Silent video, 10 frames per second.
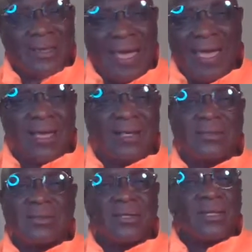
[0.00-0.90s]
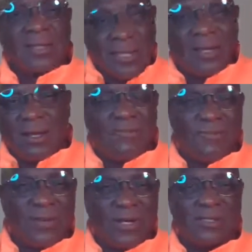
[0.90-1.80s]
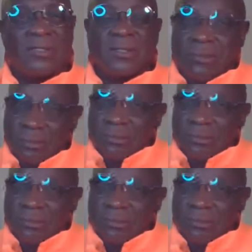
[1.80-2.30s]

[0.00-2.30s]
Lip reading: gangs kill her friends,